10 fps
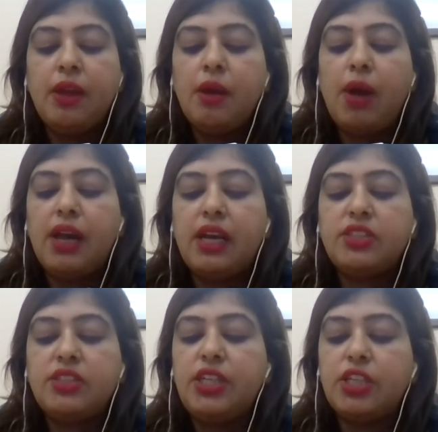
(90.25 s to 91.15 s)

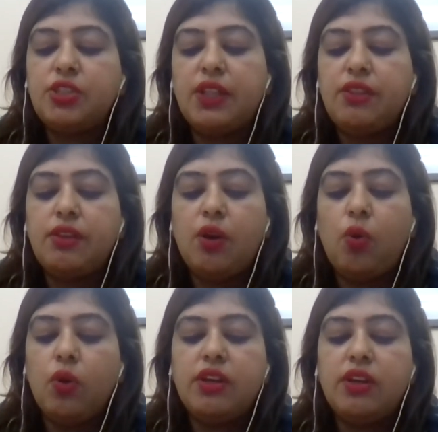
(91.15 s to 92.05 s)
Maharaja Yashwantrao
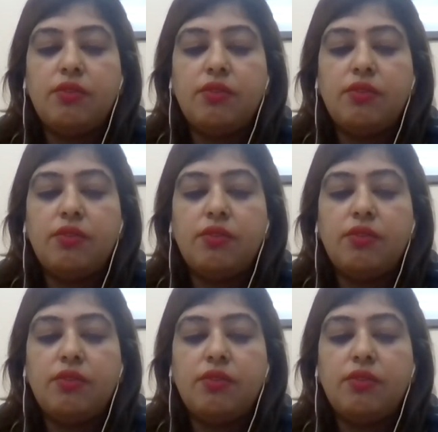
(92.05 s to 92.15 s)
Holkar